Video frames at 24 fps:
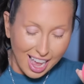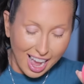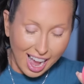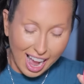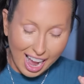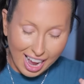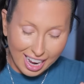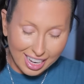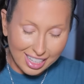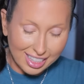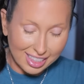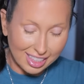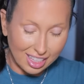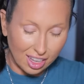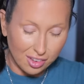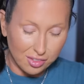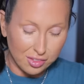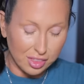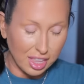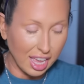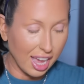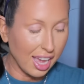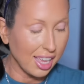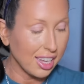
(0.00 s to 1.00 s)
I
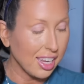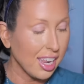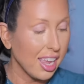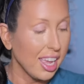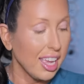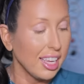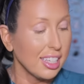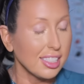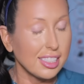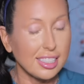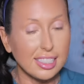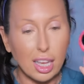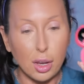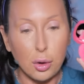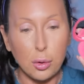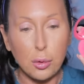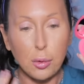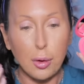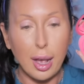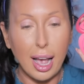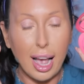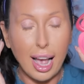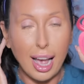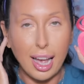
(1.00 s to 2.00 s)
love that.
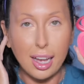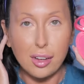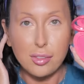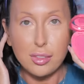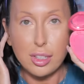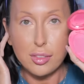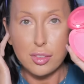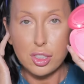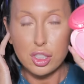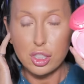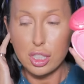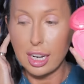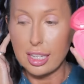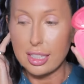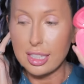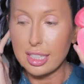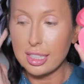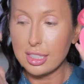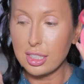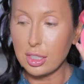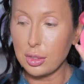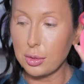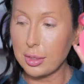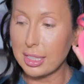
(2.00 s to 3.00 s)
So I've never tried
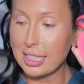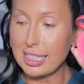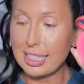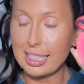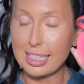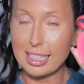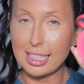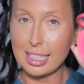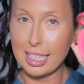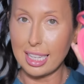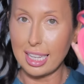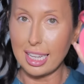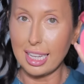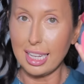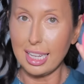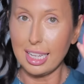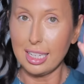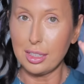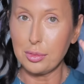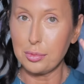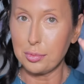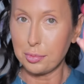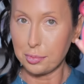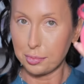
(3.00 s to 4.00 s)
this. You can see,
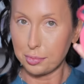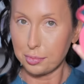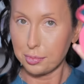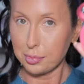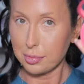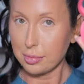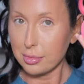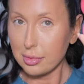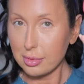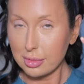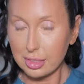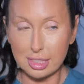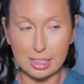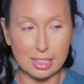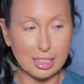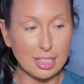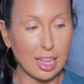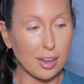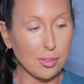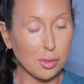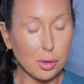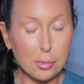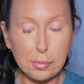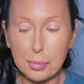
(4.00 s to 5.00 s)

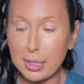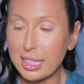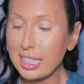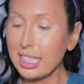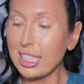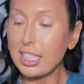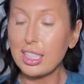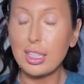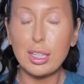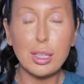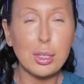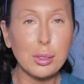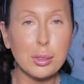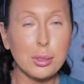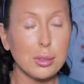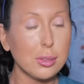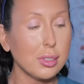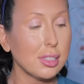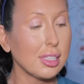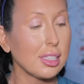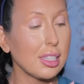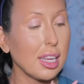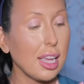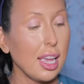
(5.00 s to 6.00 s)
never been
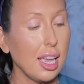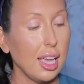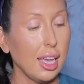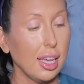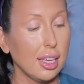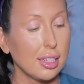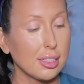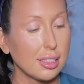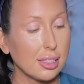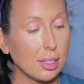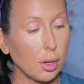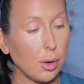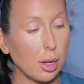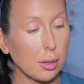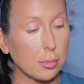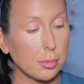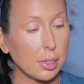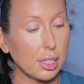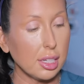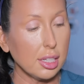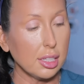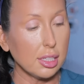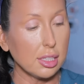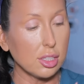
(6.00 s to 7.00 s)
used. So I'm
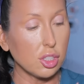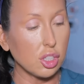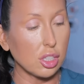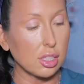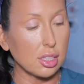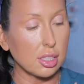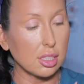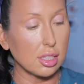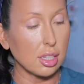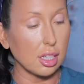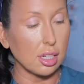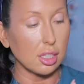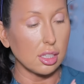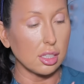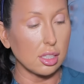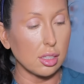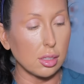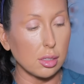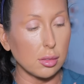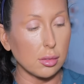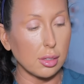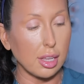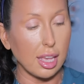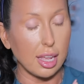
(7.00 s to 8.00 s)
gonna just
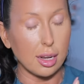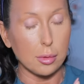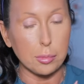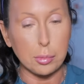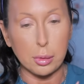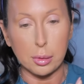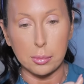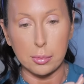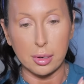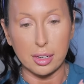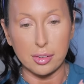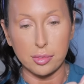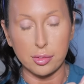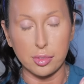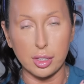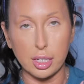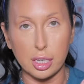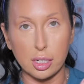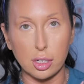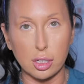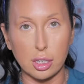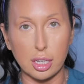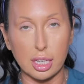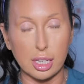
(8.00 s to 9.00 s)
kind of put my
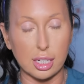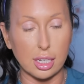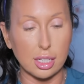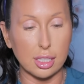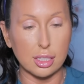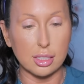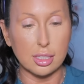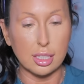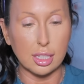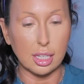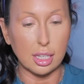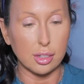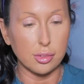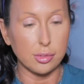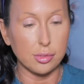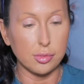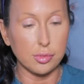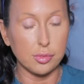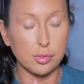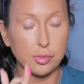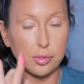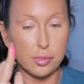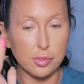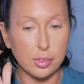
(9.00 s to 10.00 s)
finger in it to get a
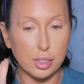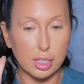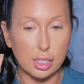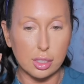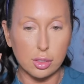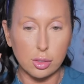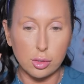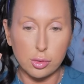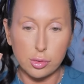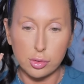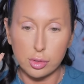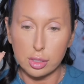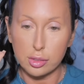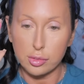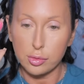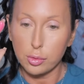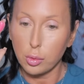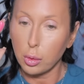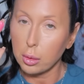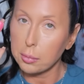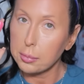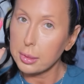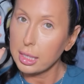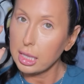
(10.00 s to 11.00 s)
feel for the
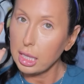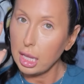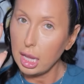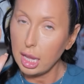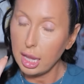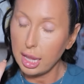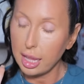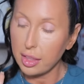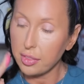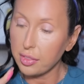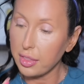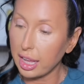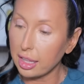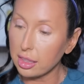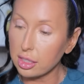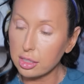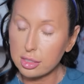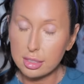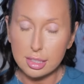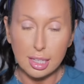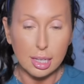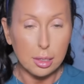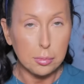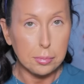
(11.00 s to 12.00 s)
formula. And that
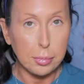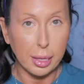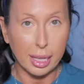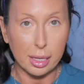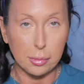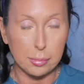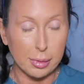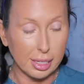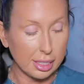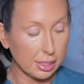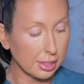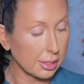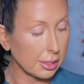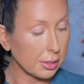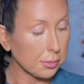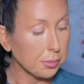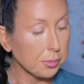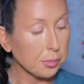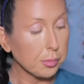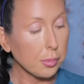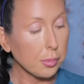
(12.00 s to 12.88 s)
looks like pigment.